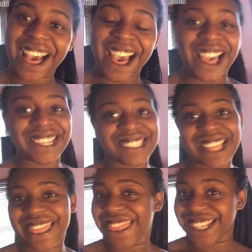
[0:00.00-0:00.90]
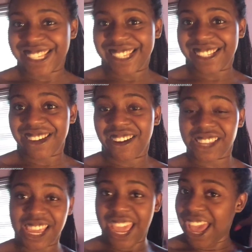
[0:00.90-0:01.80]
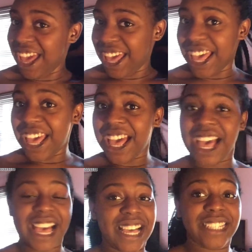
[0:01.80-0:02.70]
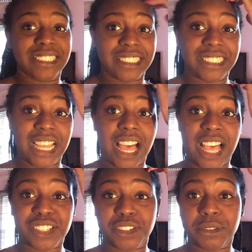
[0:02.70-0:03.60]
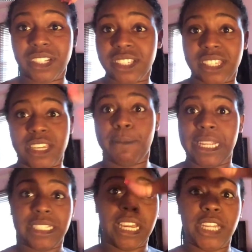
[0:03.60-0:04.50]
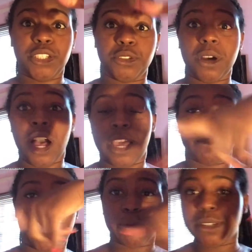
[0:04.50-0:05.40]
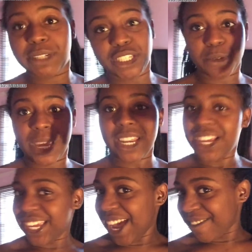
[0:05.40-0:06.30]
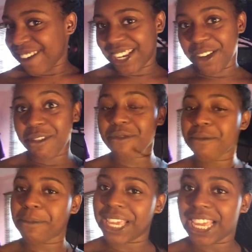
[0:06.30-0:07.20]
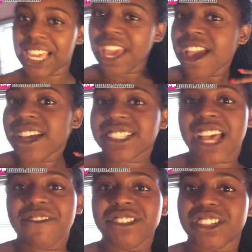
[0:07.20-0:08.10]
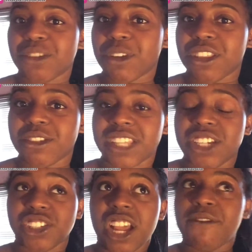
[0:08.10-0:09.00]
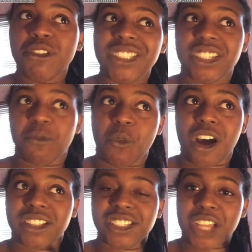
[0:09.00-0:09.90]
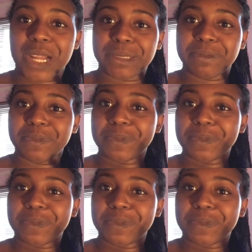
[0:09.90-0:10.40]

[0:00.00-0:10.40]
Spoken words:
guys, this is Tiana here, and as you can see by the title, I'm going to be doing a get ready with me because I haven't done one of those in ages. Like, I've only done one, so